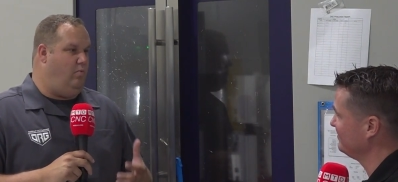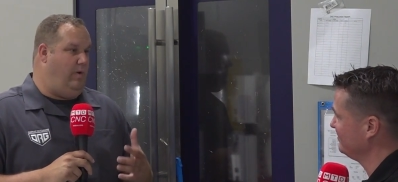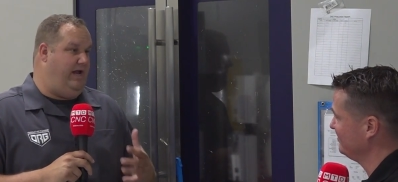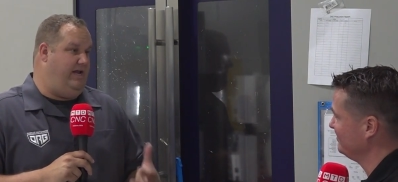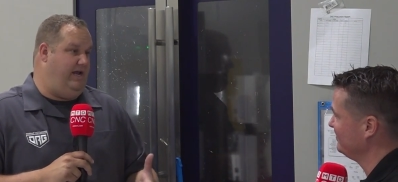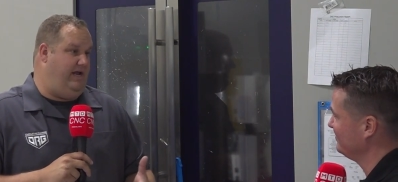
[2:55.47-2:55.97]

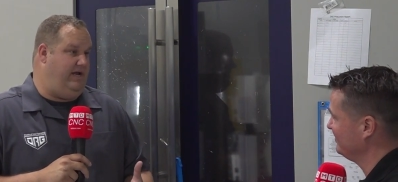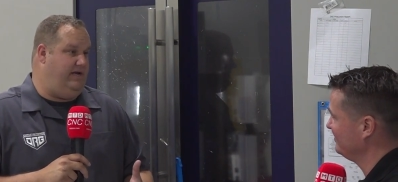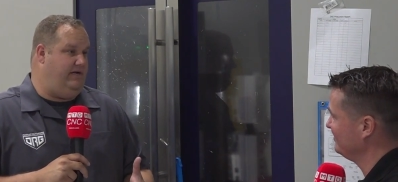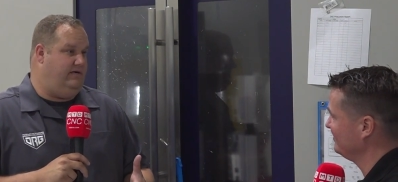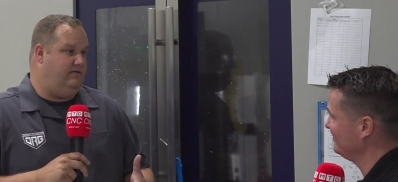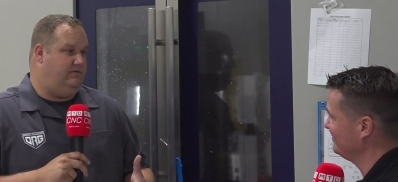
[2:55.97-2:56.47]
Speaker 1: We need
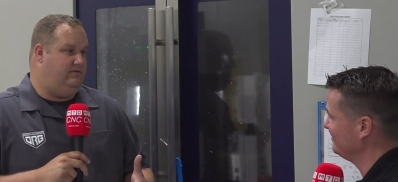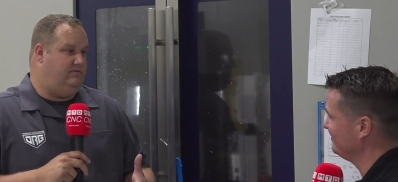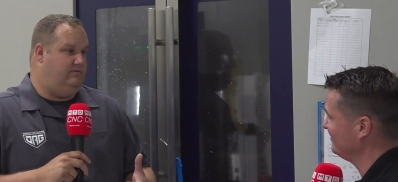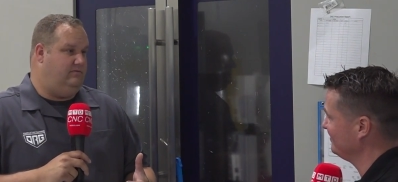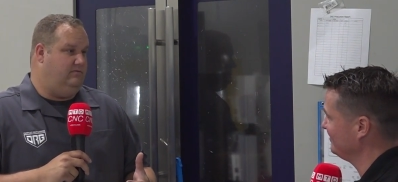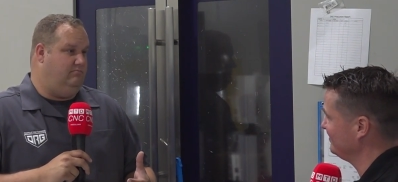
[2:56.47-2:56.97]

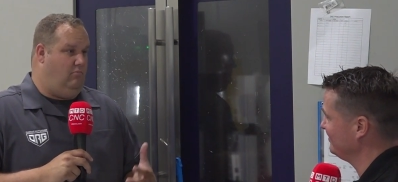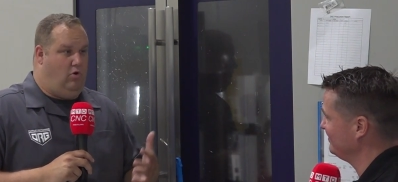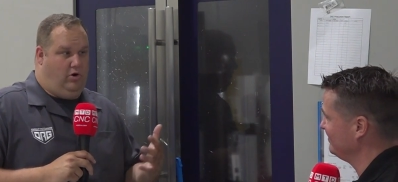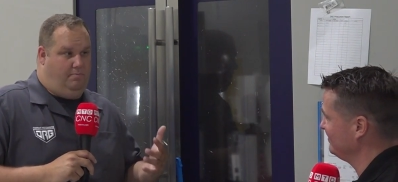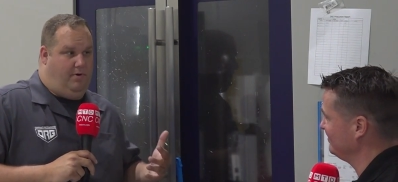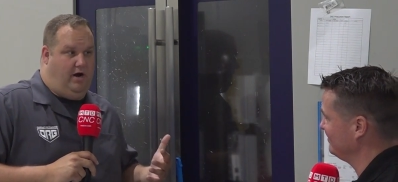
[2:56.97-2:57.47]

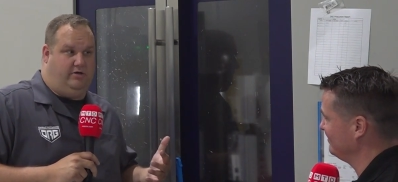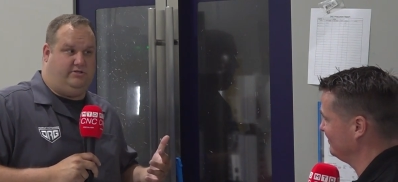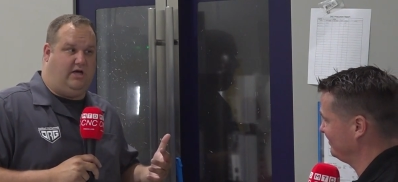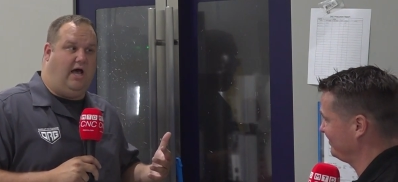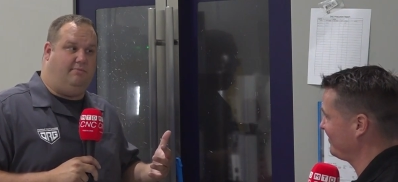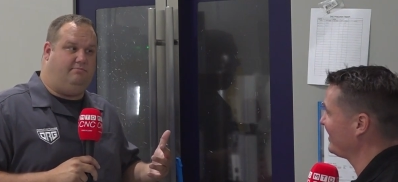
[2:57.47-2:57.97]
more
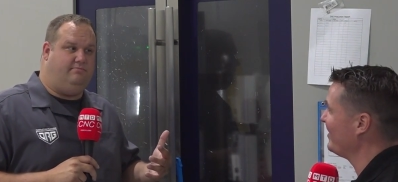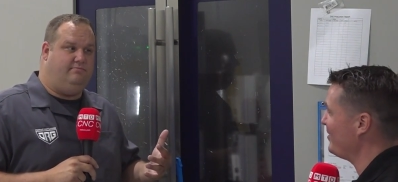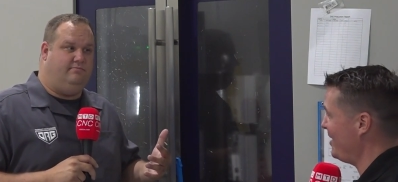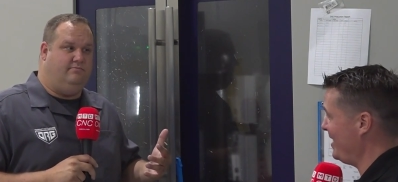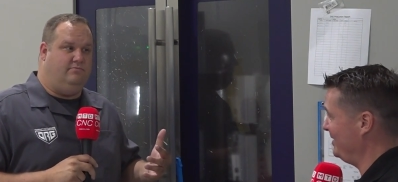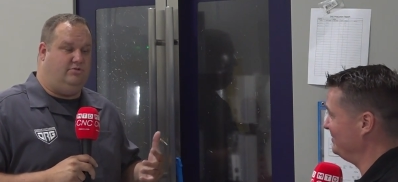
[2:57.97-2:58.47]
parts up,
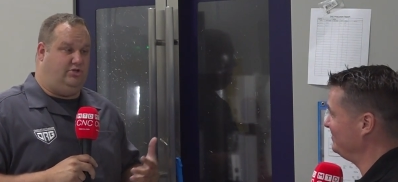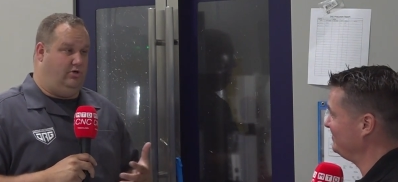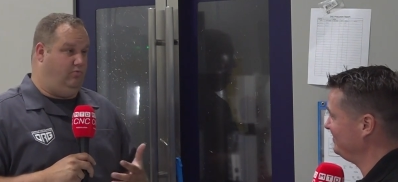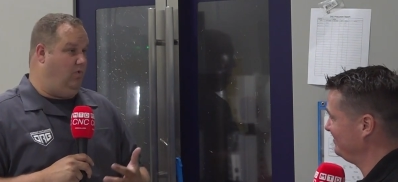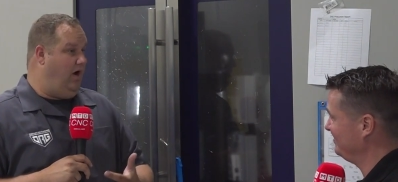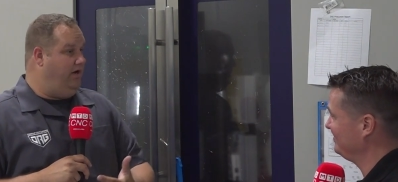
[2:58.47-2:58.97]
right, to
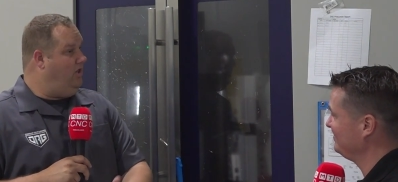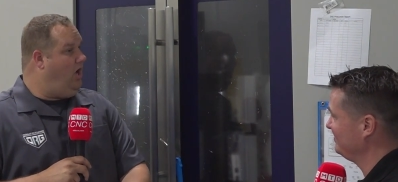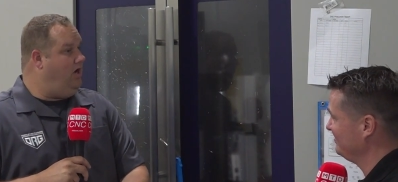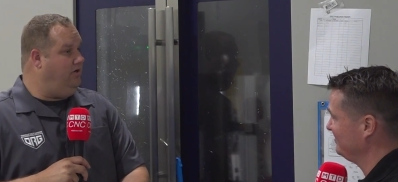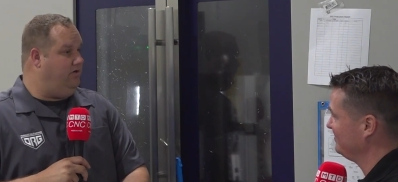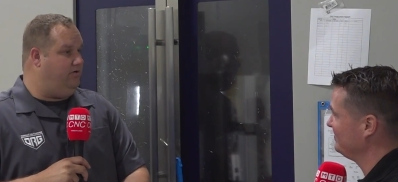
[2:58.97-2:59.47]
run
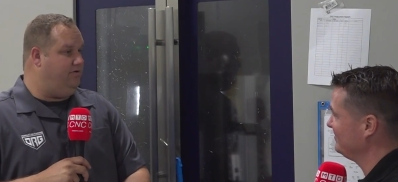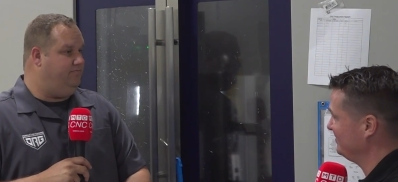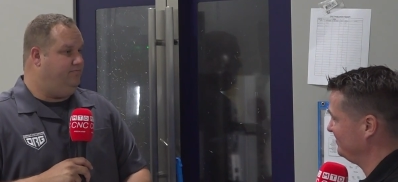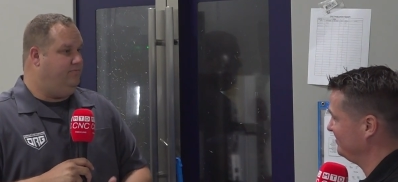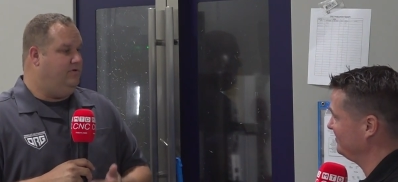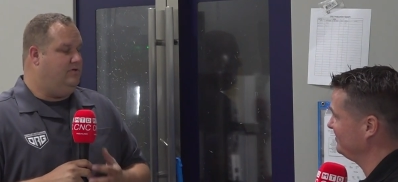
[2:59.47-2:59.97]
longer.
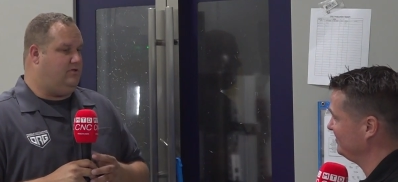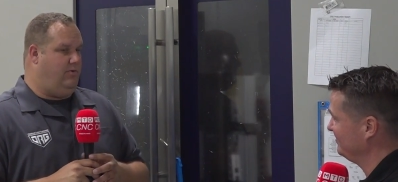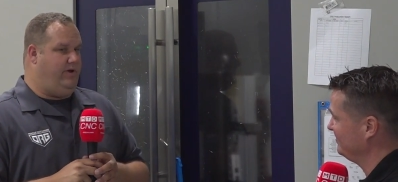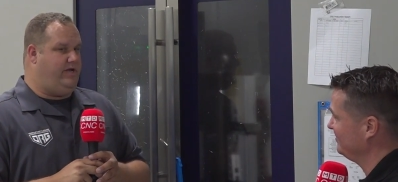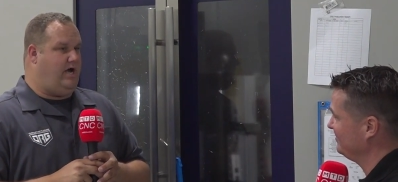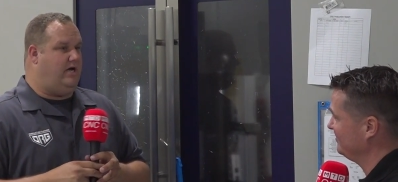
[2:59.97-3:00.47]

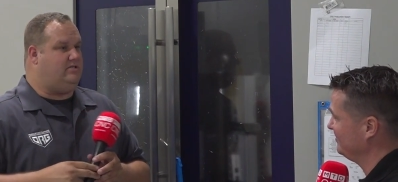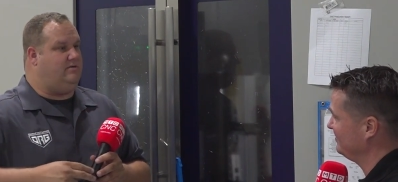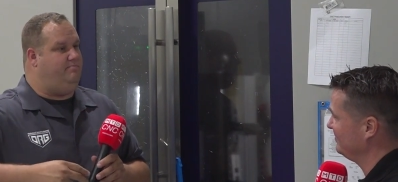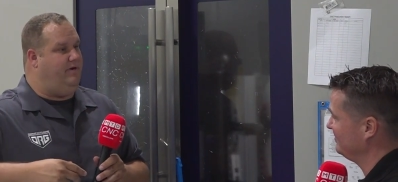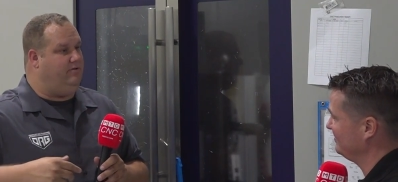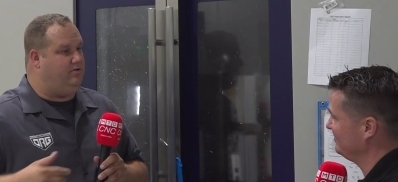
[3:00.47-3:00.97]
So we
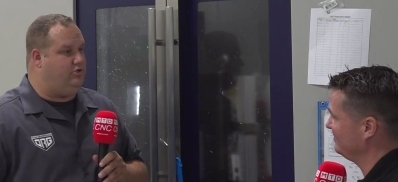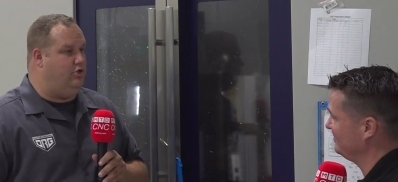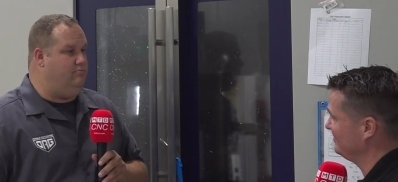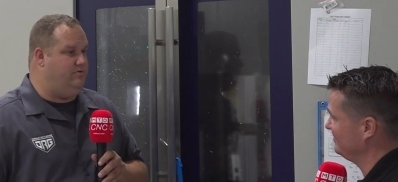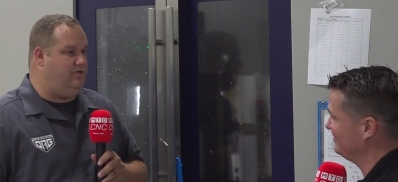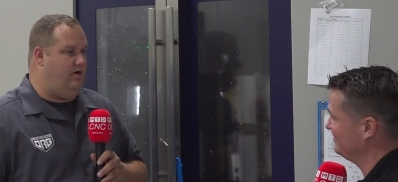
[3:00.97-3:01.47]
custom built the
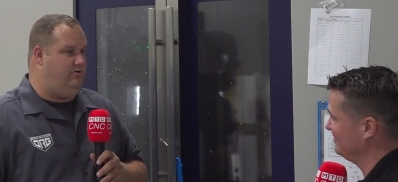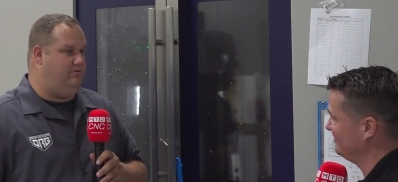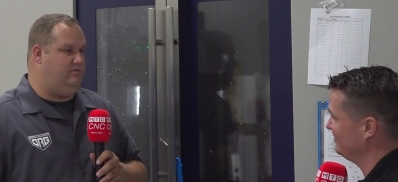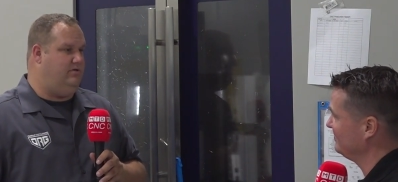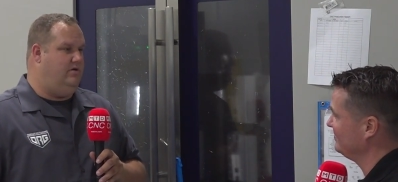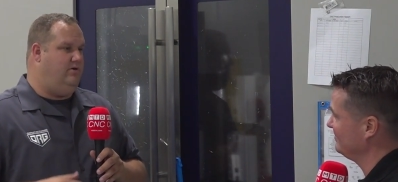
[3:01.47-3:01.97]
tombstones.
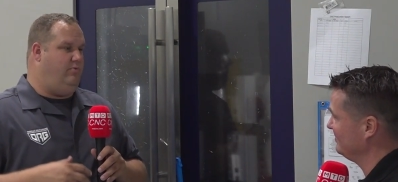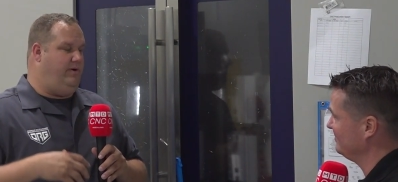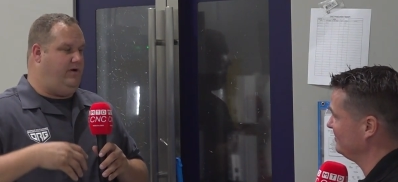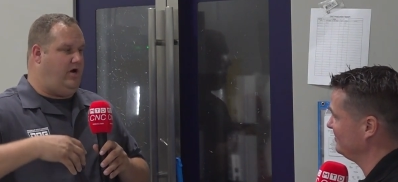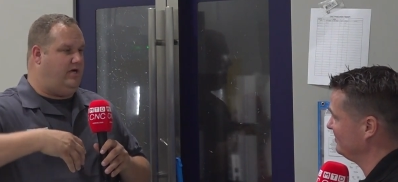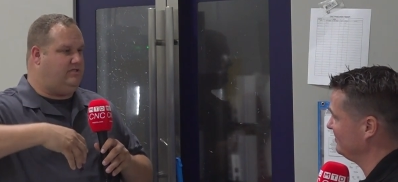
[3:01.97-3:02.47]
We
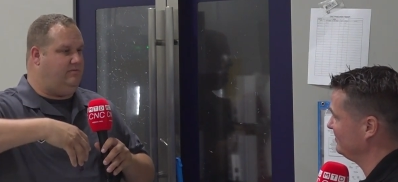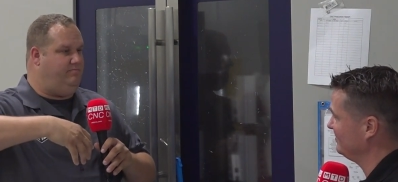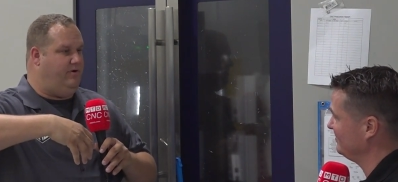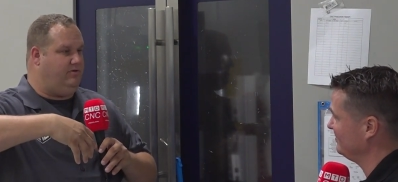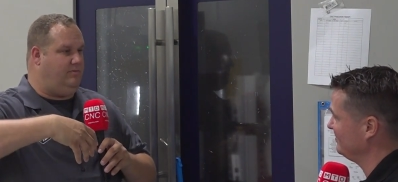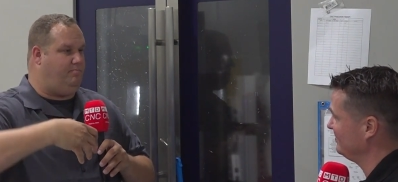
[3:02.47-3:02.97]
custom
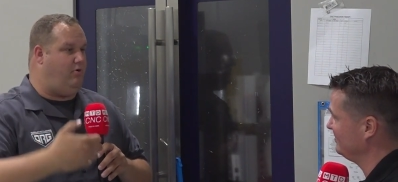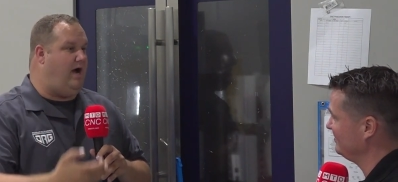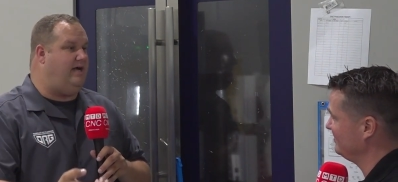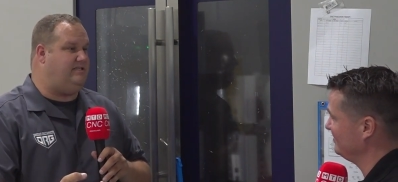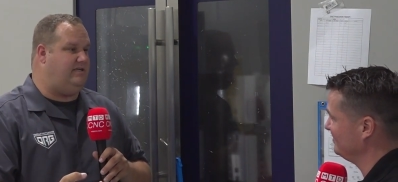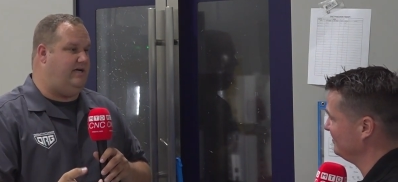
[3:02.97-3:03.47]
built the
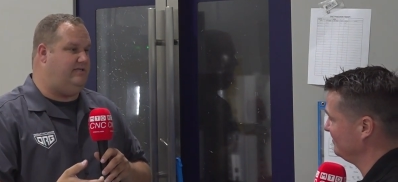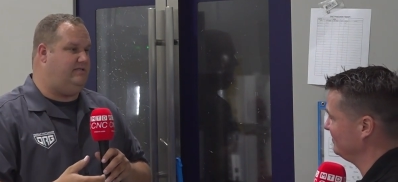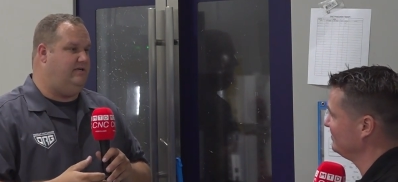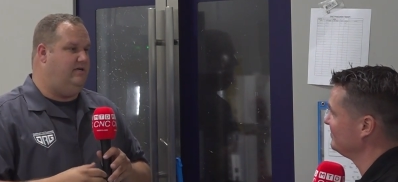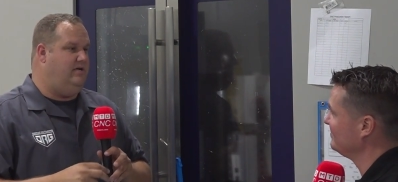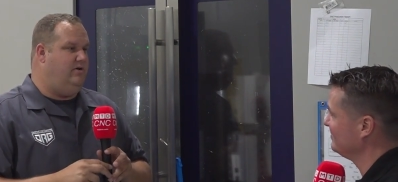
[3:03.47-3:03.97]
process.
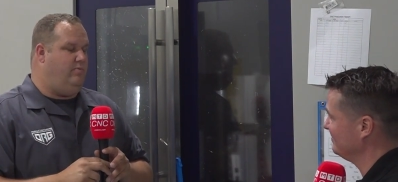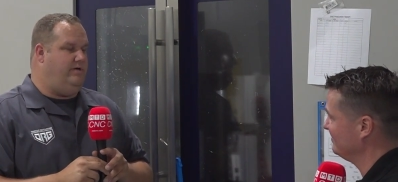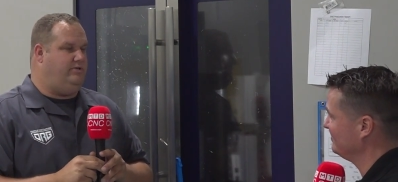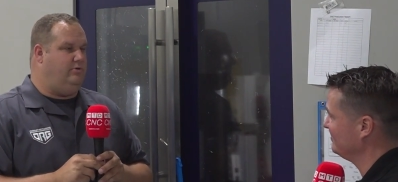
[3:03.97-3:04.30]
We